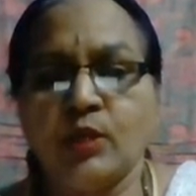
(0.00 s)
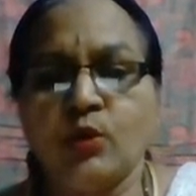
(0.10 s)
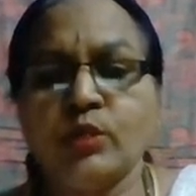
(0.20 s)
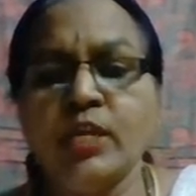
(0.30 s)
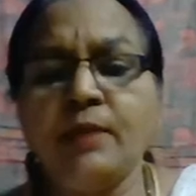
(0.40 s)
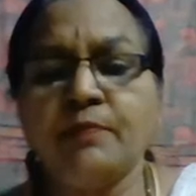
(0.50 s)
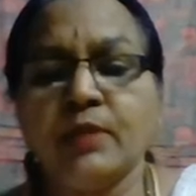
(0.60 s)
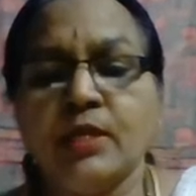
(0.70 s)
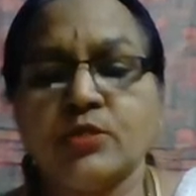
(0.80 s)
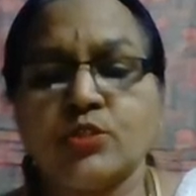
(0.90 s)
Okay,
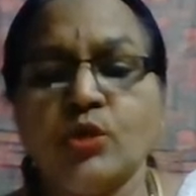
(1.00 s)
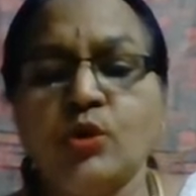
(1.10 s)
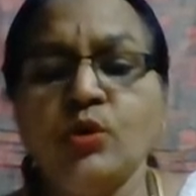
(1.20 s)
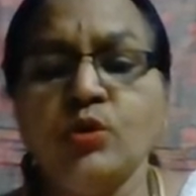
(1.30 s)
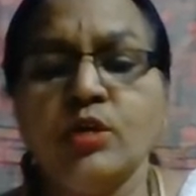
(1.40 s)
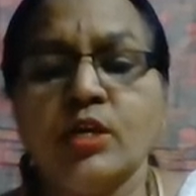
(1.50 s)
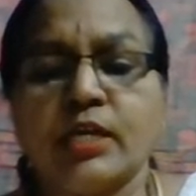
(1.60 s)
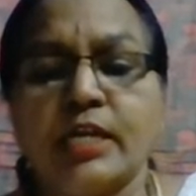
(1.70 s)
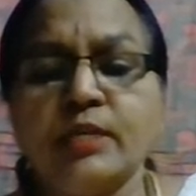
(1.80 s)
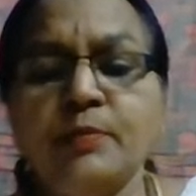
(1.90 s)
so
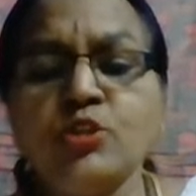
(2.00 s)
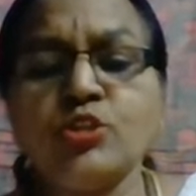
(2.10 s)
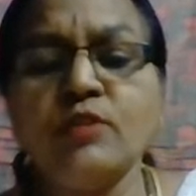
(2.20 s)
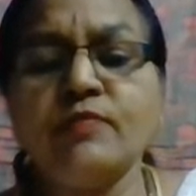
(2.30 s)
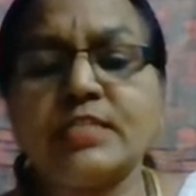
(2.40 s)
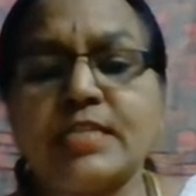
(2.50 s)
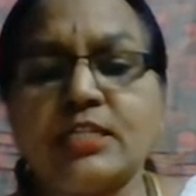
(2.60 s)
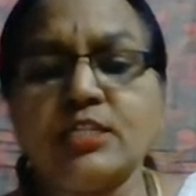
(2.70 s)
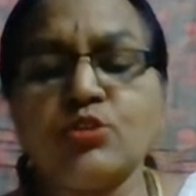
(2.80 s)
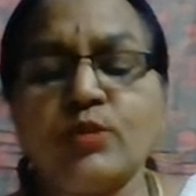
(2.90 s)
contribution of the
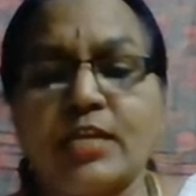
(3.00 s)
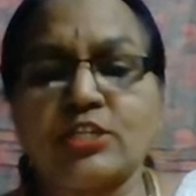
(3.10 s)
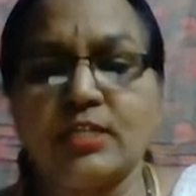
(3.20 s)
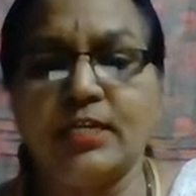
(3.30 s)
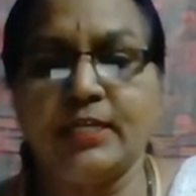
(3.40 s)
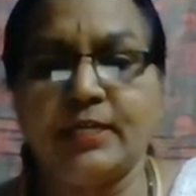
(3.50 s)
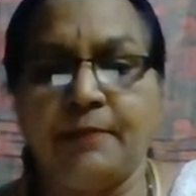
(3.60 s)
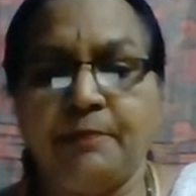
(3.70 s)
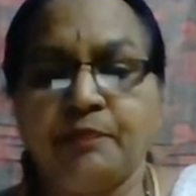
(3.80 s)
sectors to national income.